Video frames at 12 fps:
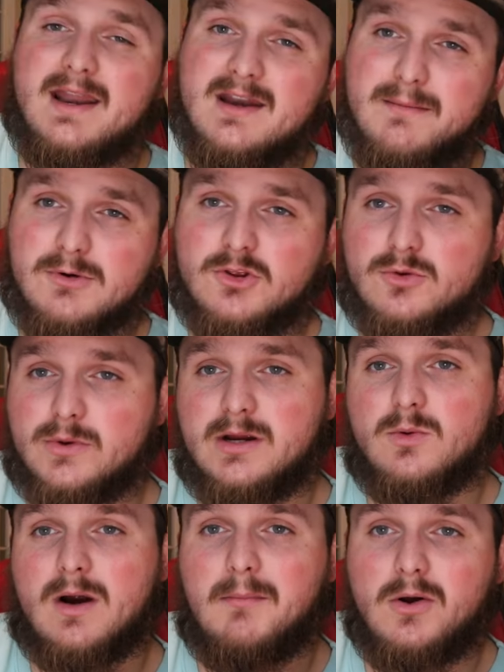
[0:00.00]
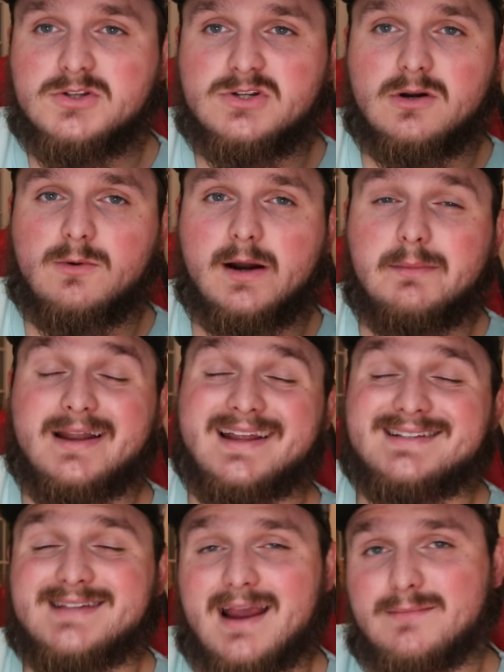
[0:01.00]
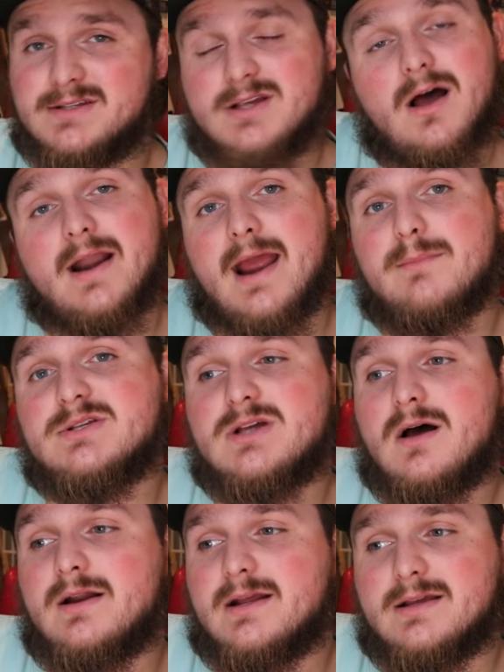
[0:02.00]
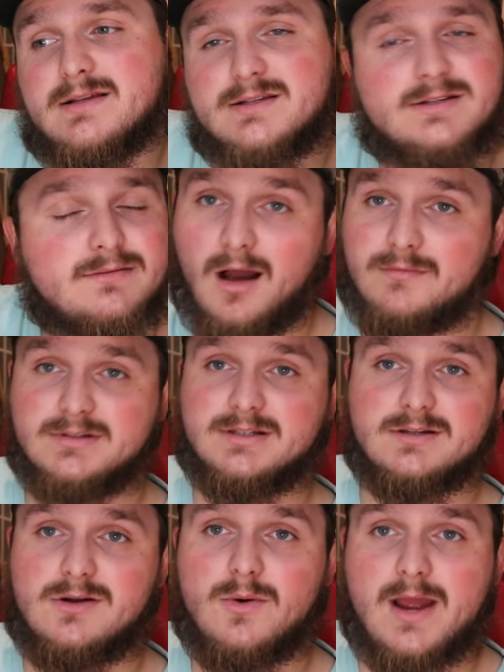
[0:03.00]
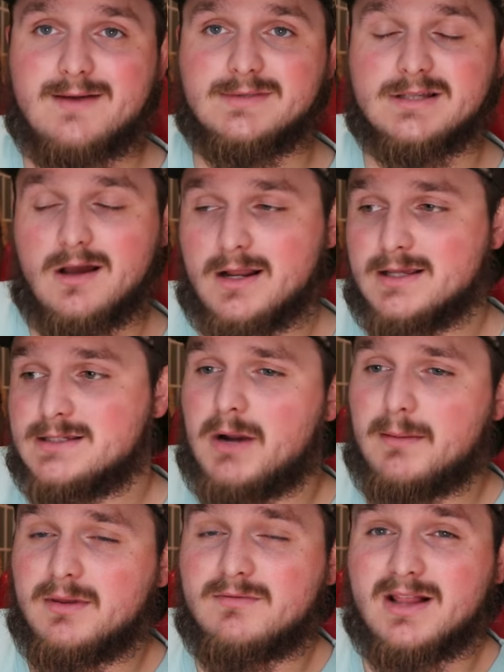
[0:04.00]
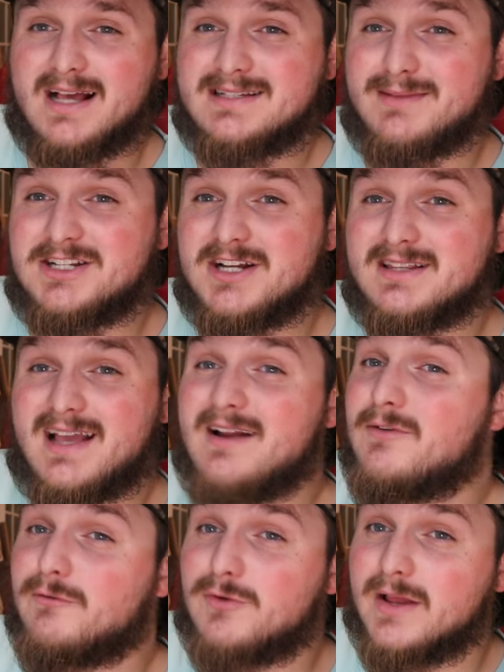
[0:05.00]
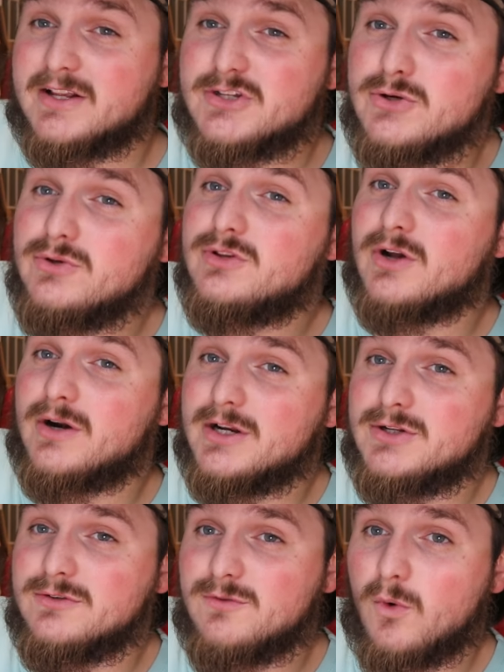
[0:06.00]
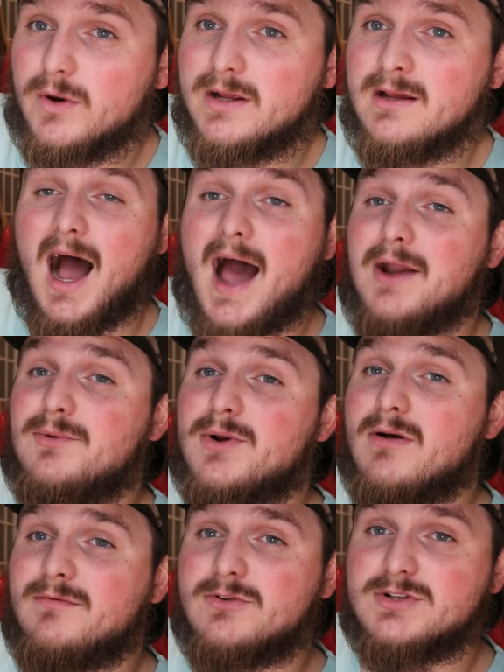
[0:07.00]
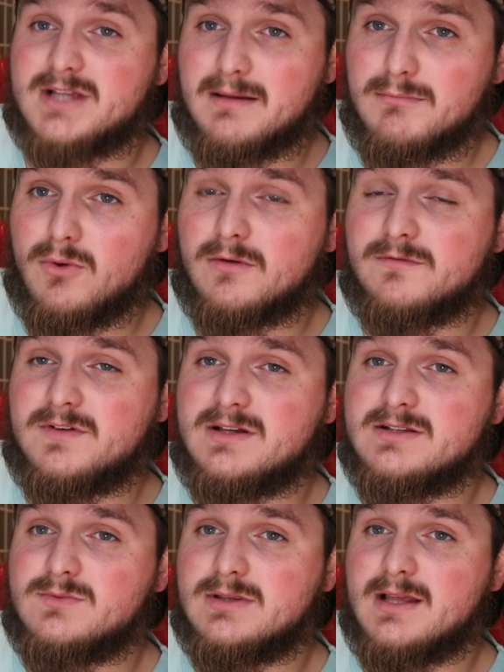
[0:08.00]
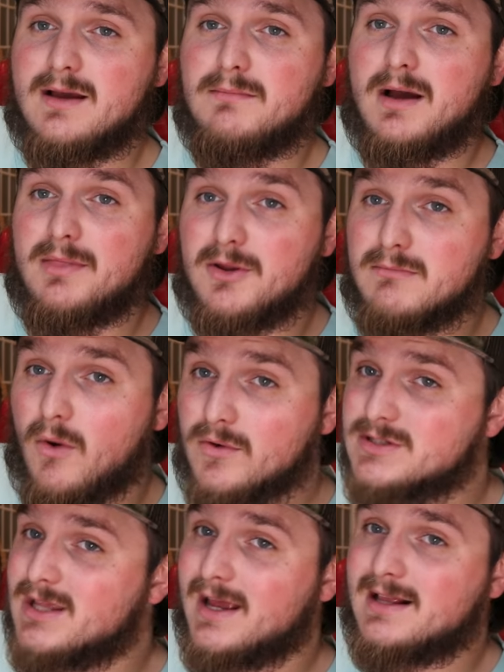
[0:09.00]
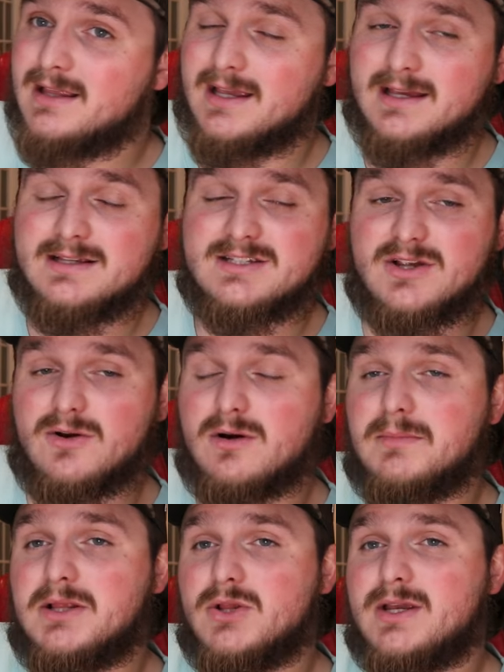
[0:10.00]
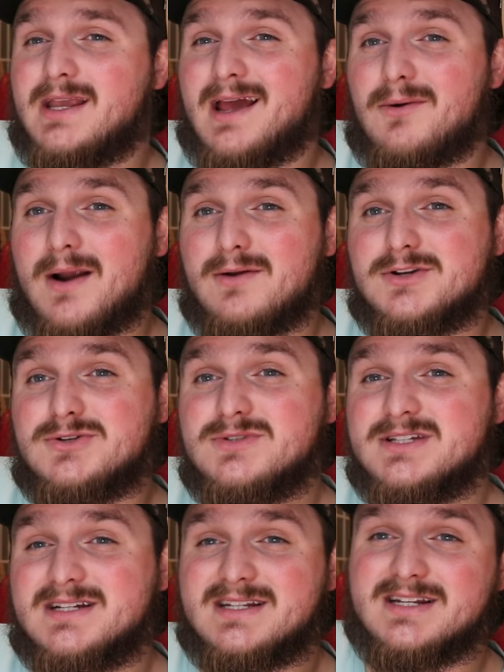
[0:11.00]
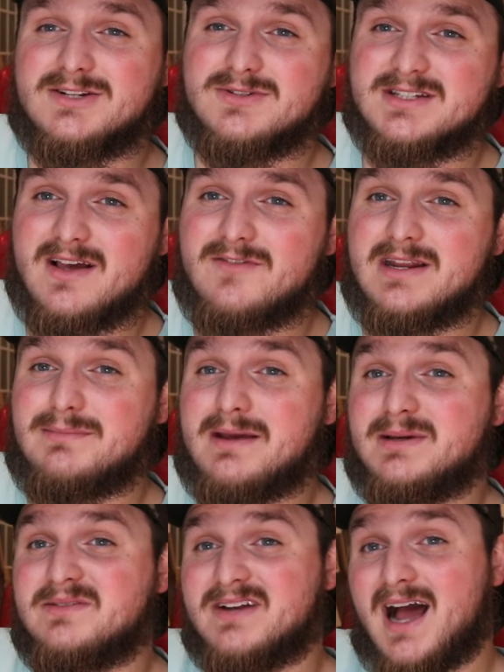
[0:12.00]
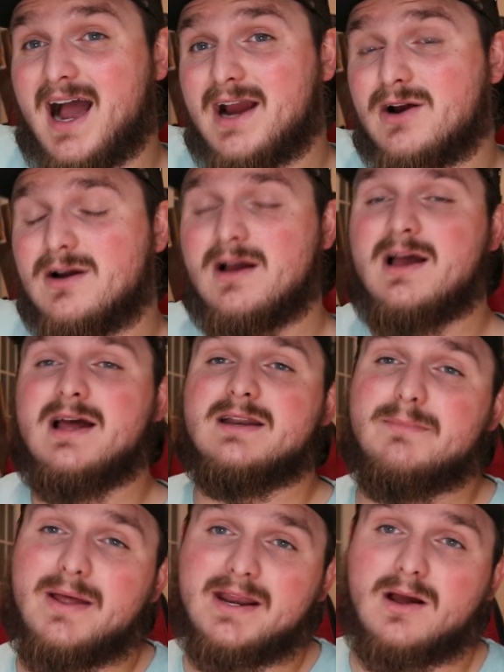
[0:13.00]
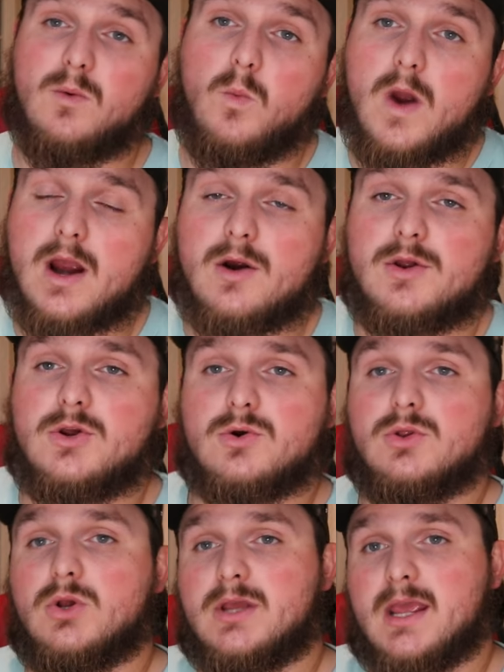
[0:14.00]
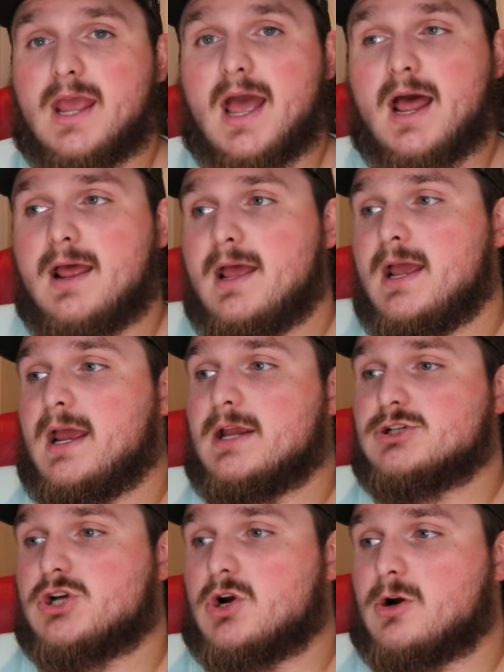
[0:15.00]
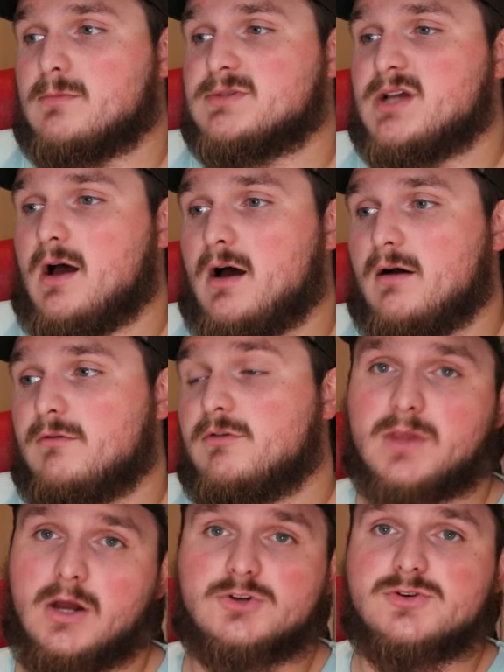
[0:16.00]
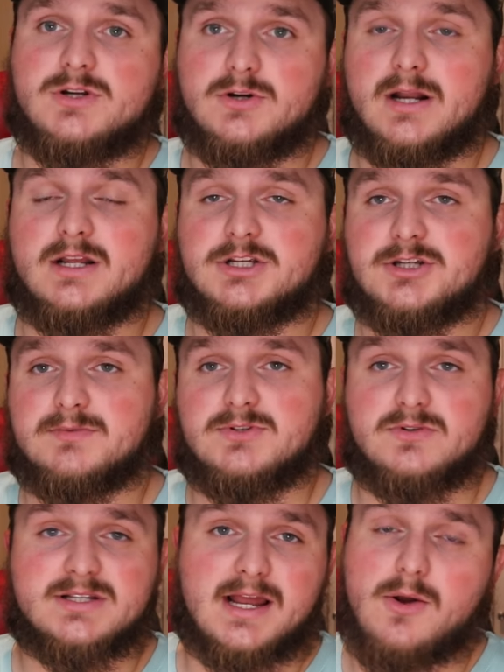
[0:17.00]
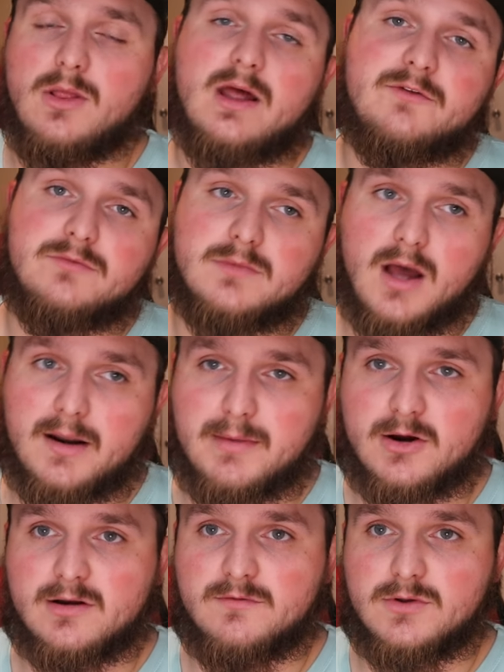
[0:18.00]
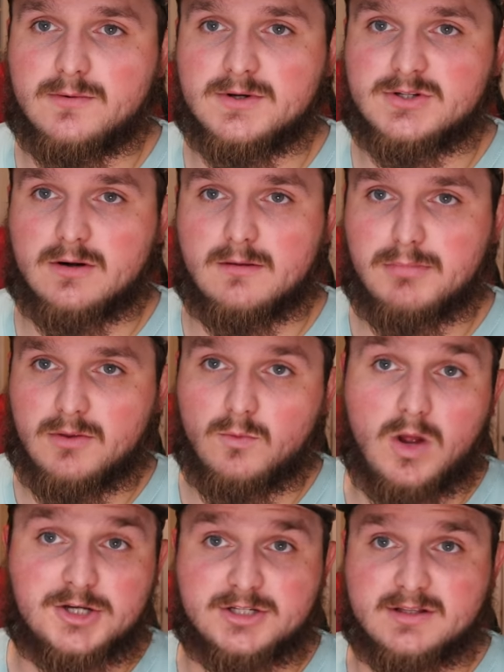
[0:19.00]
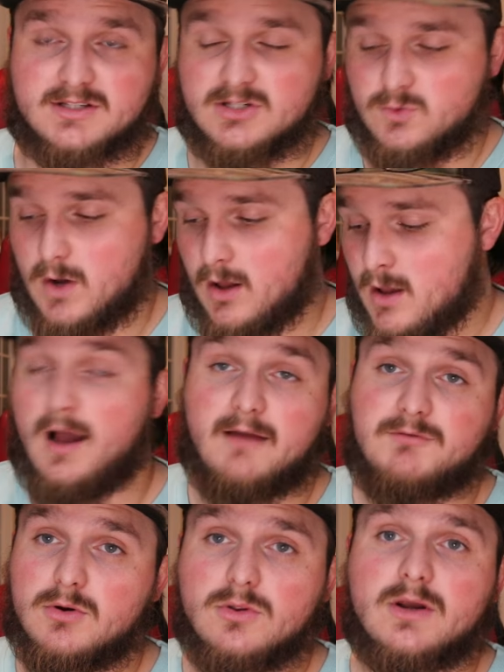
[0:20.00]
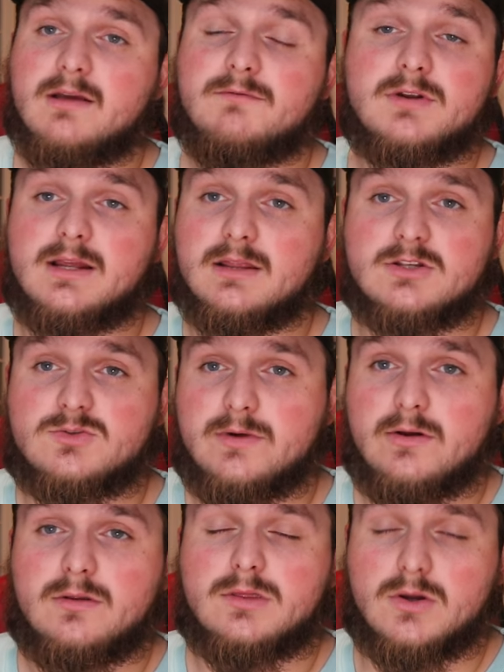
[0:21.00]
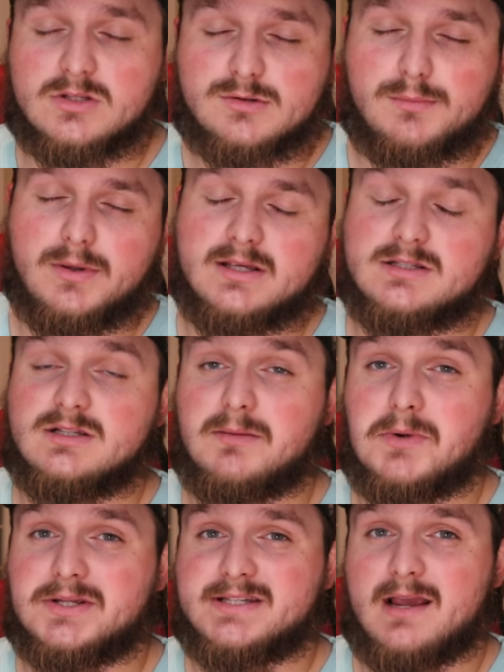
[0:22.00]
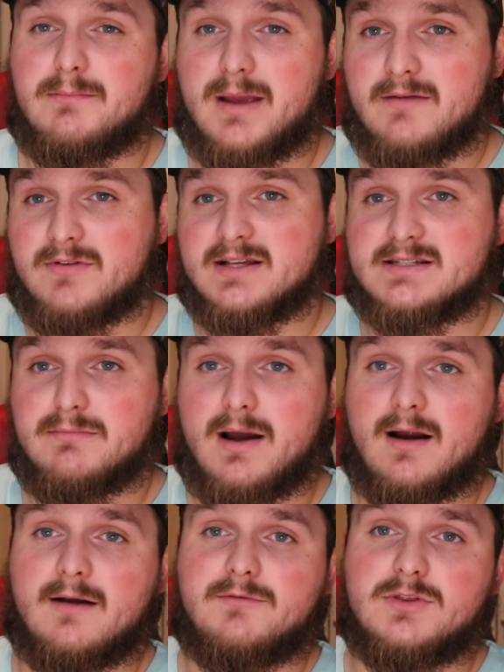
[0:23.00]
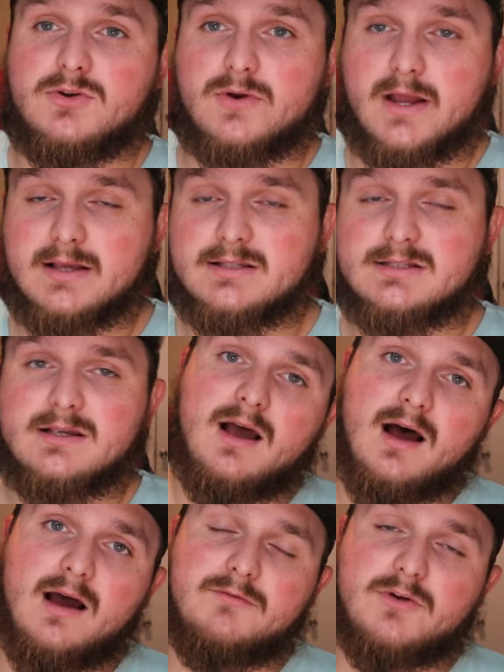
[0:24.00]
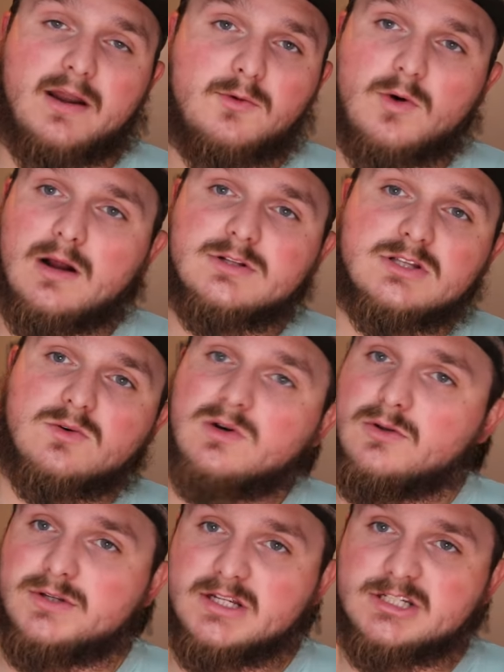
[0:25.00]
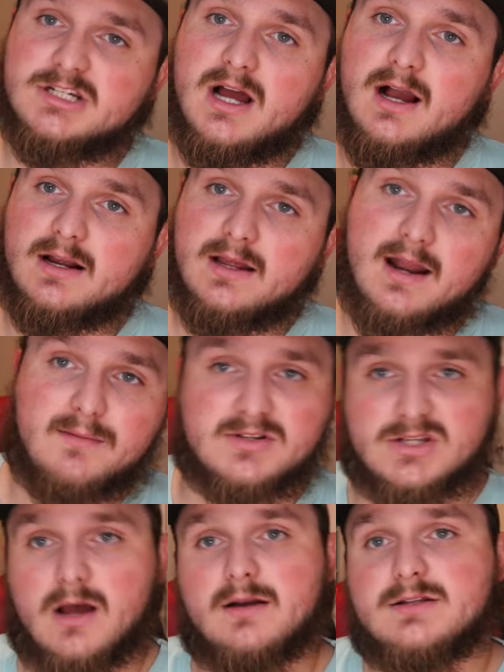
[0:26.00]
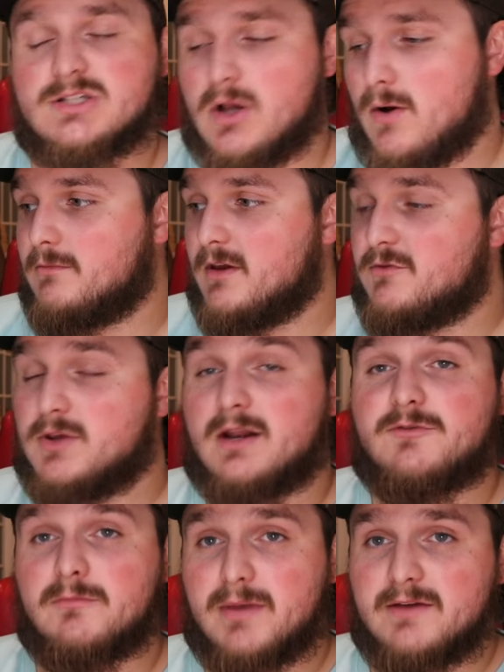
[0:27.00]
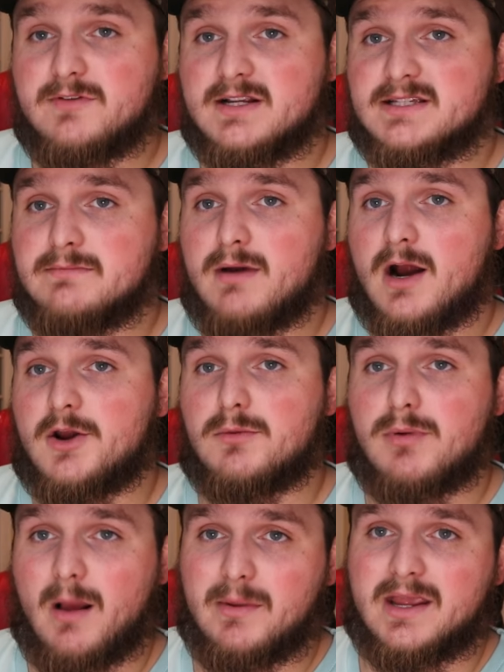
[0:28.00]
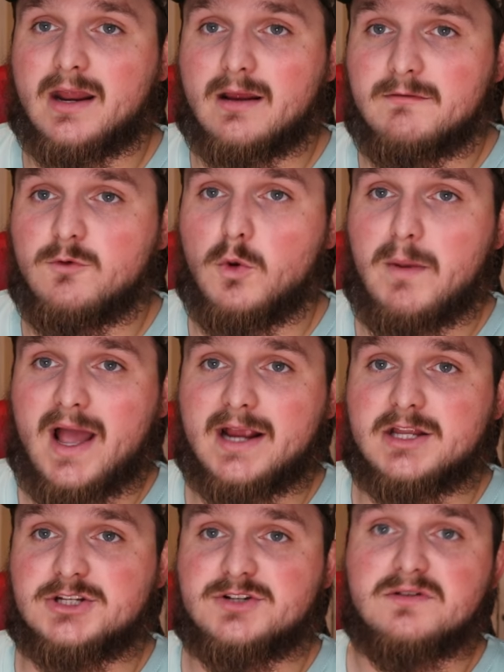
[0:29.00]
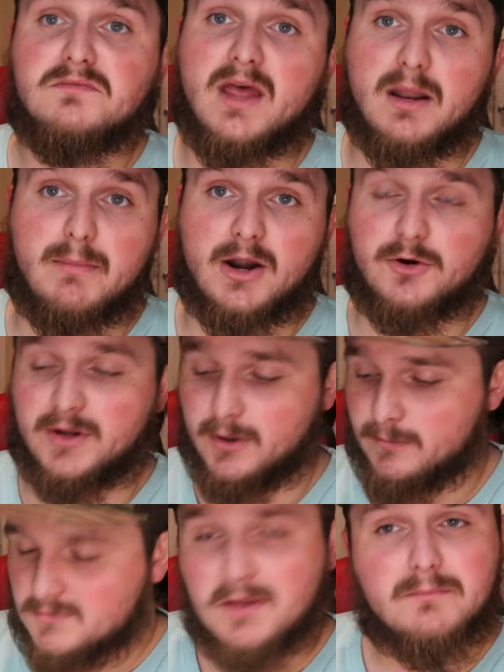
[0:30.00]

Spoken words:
And number three, where I'm also gonna recommend, is Amazon. Amazon is, obviously you know what Amazon is, but I believe the last time I checked, they had it for like 230, 240. I don't know if there's import fees with them. There most likely is. So you're gonna be looking at around 260 to 270, maybe even higher, depending on where you're looking at in terms of country you're getting it shipped to. Because I know a lot of non-American viewers are watching this as well. If you're looking to get this reel, those three places I'm gonna say, Bait Finesse Empire from the US. If you're anywhere else in the world, Digitaka and Amazon. So if you get it from Bait Finesse Empire, you're probably getting a full package and a better deal.